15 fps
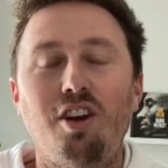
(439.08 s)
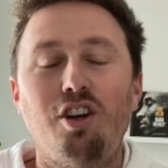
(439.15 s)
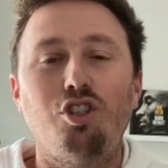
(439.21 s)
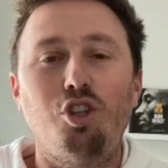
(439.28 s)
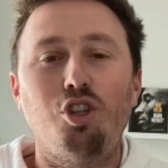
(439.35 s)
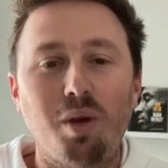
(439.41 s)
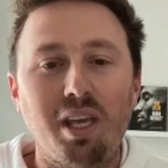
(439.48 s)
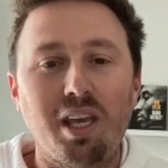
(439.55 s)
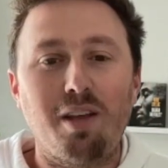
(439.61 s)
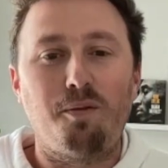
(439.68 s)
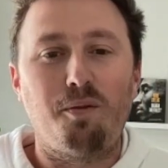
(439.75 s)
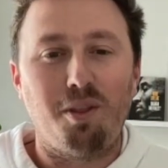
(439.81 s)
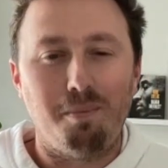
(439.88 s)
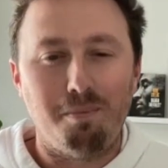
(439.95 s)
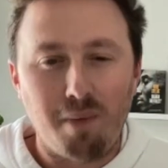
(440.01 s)
doing it
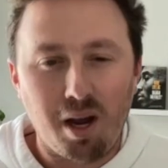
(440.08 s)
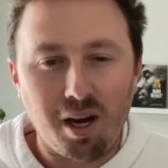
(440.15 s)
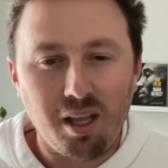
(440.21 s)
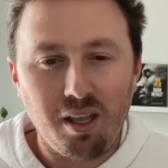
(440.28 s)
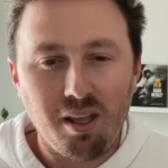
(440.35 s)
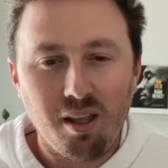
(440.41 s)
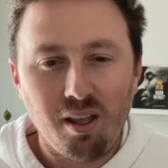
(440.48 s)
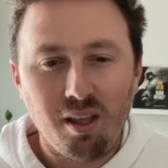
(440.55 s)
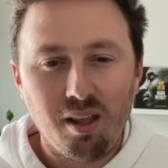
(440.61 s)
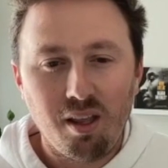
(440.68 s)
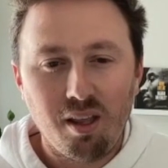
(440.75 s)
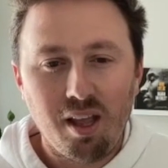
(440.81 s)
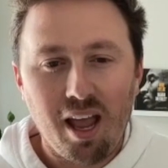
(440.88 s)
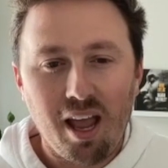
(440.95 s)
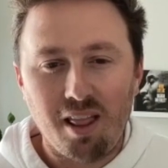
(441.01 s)
for the money
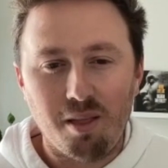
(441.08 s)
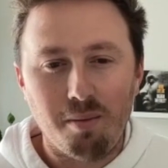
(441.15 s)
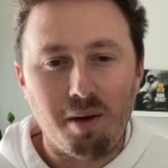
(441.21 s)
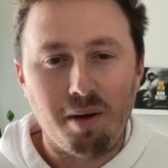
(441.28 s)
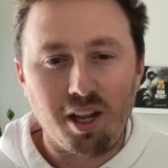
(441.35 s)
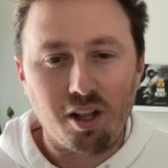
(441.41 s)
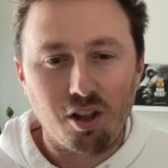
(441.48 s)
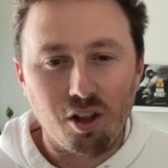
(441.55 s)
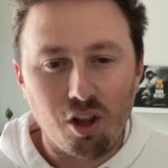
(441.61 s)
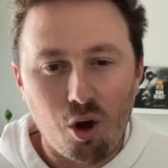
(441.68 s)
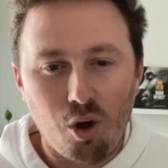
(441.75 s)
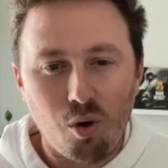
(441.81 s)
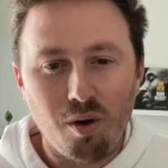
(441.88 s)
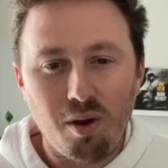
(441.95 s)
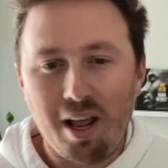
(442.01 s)
and the money alone,